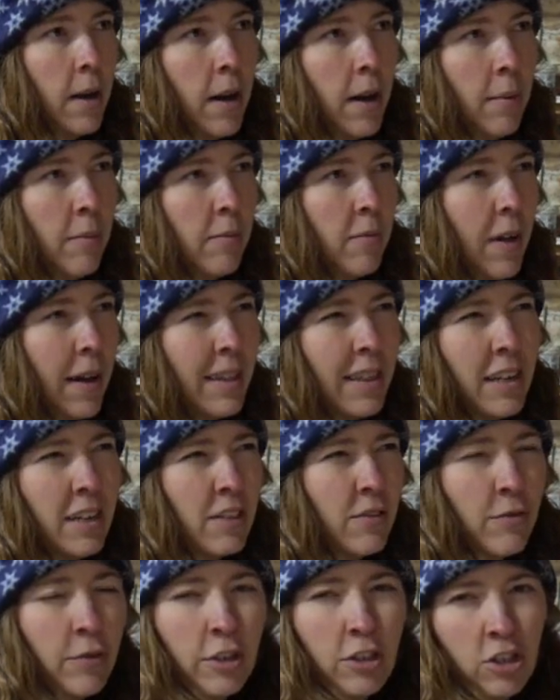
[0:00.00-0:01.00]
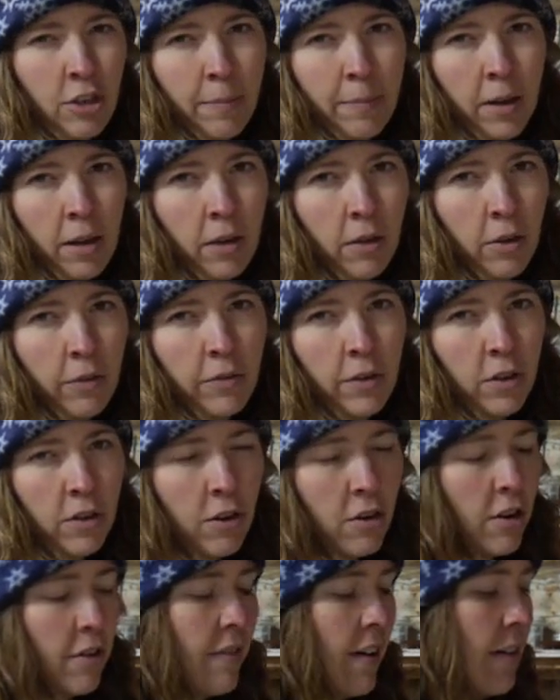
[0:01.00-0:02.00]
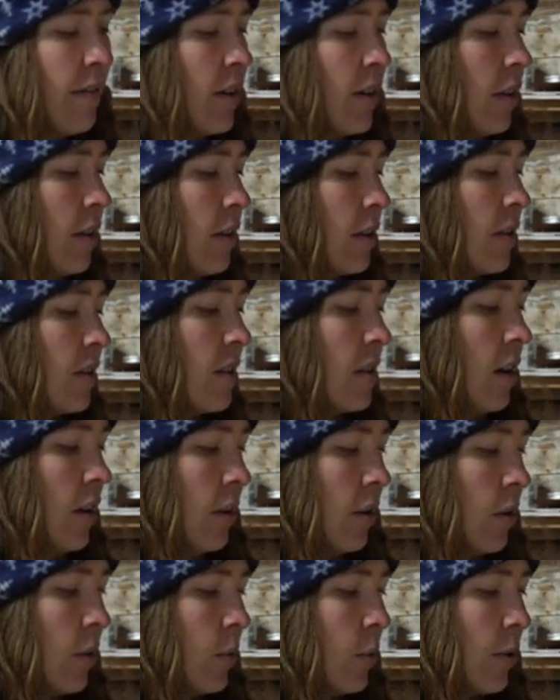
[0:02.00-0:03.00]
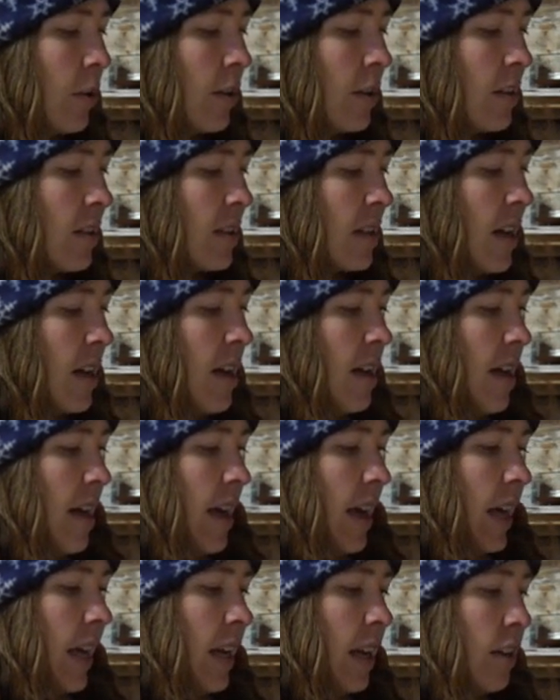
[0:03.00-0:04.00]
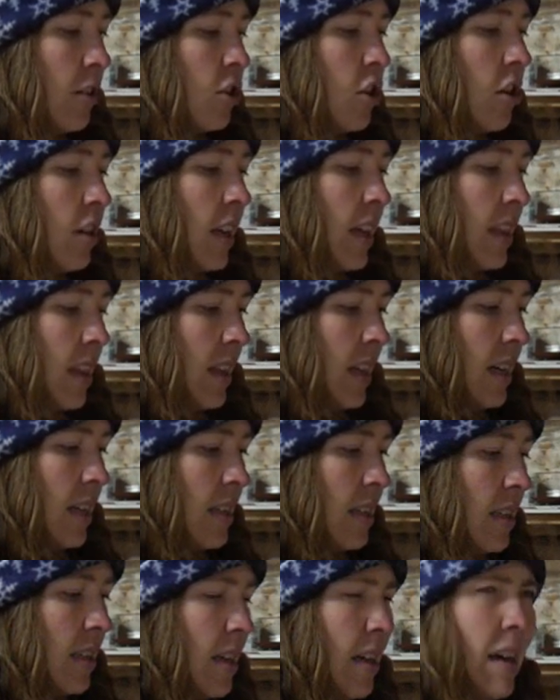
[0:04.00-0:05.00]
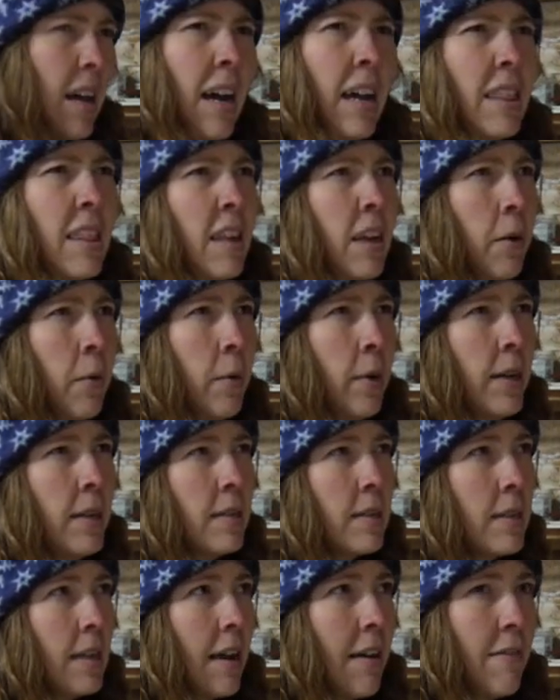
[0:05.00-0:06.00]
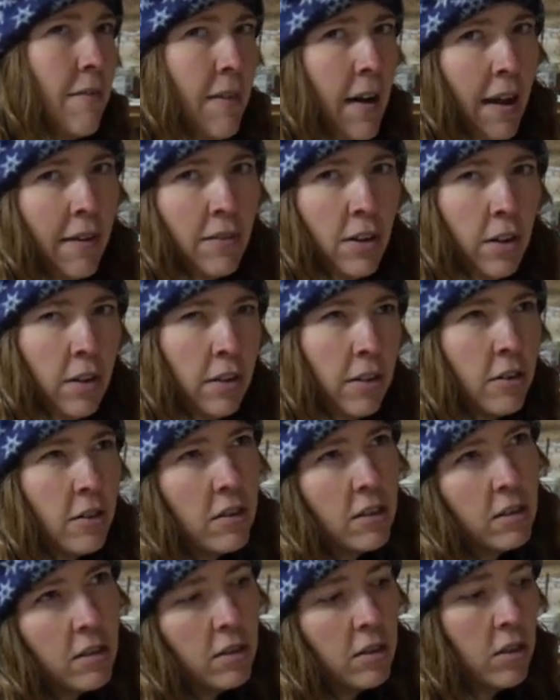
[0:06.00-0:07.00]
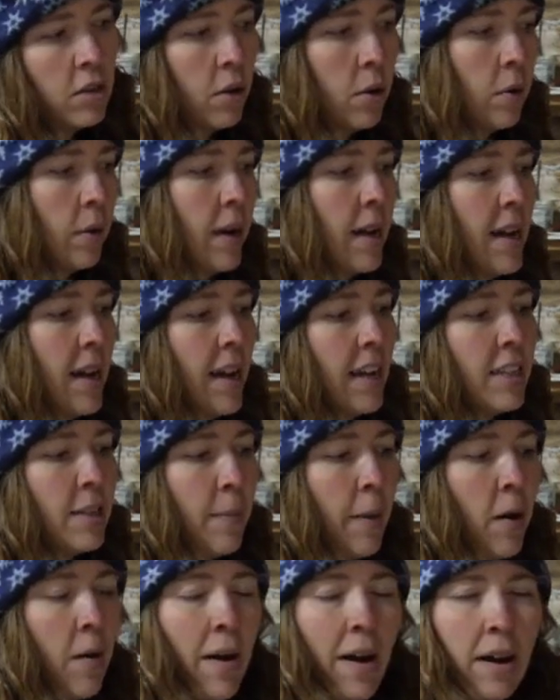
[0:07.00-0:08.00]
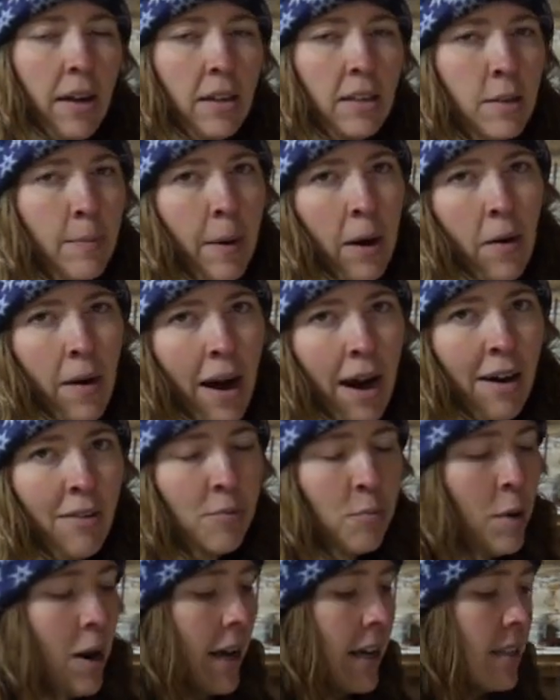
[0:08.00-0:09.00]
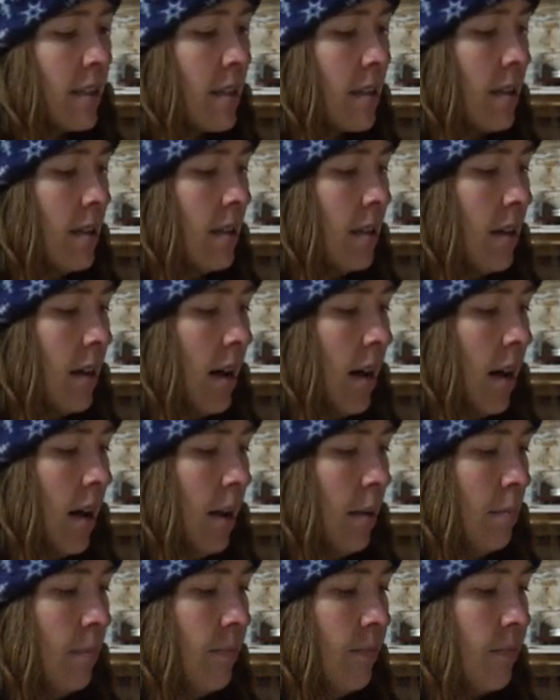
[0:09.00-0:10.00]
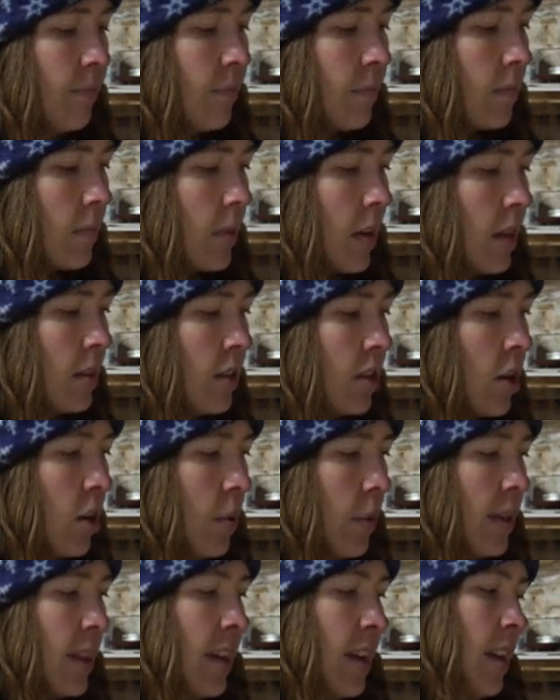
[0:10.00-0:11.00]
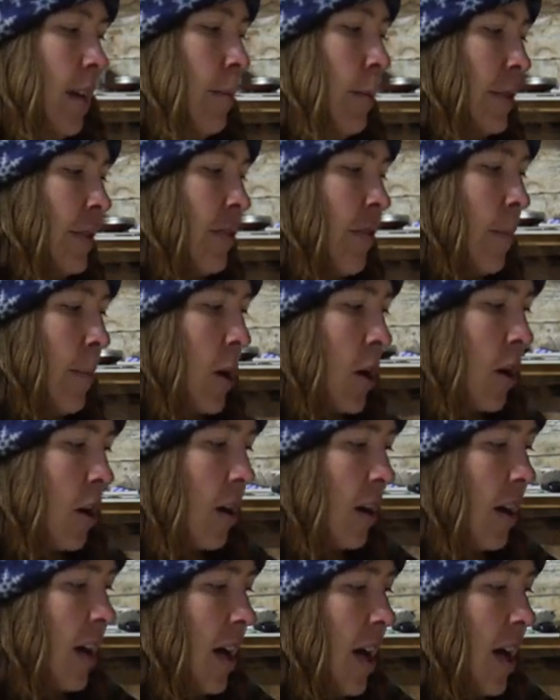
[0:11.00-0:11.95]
Um, I think it's free shipping over $35 on her orders. And a jar like this, I think was like $5. So it's about, it's about half price um, to go with enamels from her.